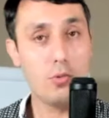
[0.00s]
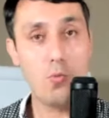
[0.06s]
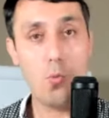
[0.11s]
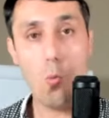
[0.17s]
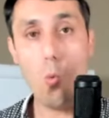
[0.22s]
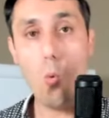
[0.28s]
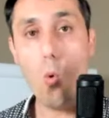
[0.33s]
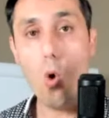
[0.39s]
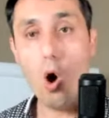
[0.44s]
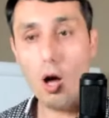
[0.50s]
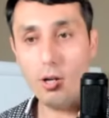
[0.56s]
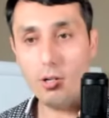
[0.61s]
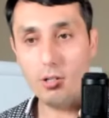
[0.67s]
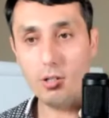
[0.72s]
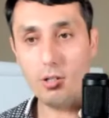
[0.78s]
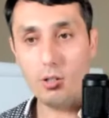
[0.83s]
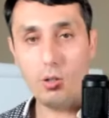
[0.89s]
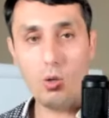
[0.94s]

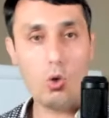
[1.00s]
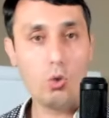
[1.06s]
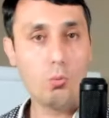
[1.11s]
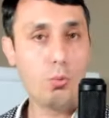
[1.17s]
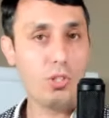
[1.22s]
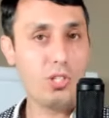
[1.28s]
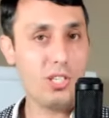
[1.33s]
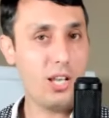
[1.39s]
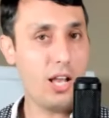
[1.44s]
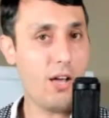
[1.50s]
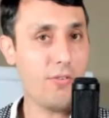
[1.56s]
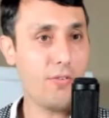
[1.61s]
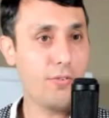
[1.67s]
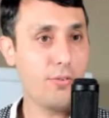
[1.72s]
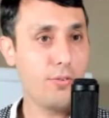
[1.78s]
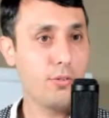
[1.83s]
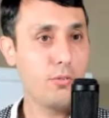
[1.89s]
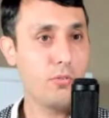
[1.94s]
One load board is
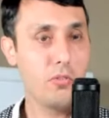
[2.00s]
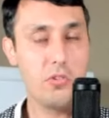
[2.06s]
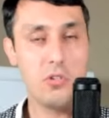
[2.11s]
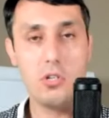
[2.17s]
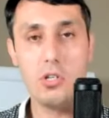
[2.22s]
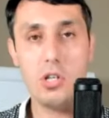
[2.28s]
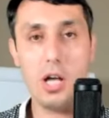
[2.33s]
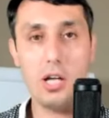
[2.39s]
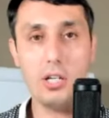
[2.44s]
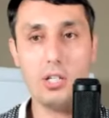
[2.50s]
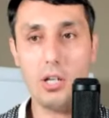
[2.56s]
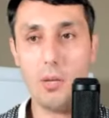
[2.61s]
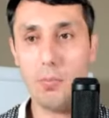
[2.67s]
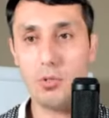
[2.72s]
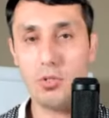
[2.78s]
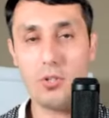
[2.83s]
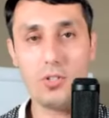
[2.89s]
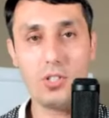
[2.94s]
enough.
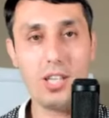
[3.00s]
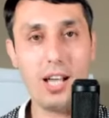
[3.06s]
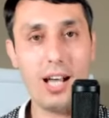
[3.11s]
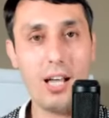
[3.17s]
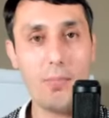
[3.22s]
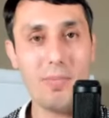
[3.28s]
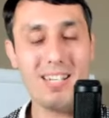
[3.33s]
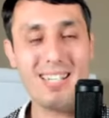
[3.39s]
99% of the time,